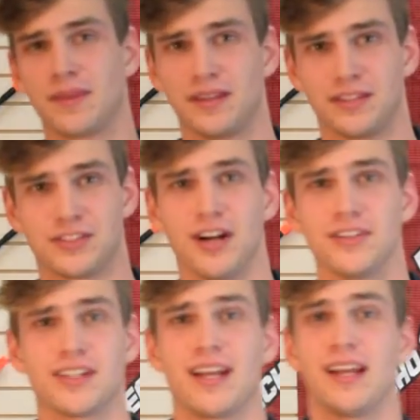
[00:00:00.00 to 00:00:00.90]
The
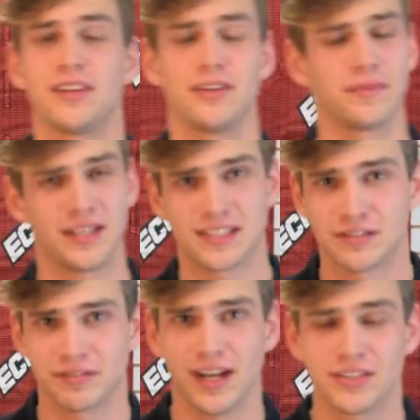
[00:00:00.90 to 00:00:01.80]
charging handle is as
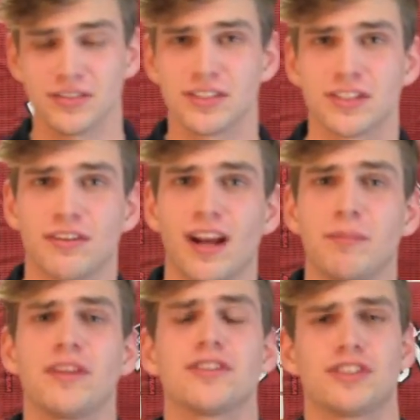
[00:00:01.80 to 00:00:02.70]
fragile as your
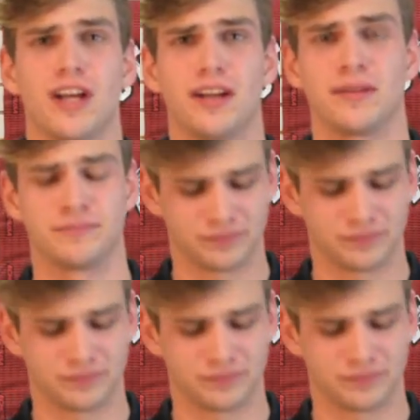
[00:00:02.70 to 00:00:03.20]
grandmother's china.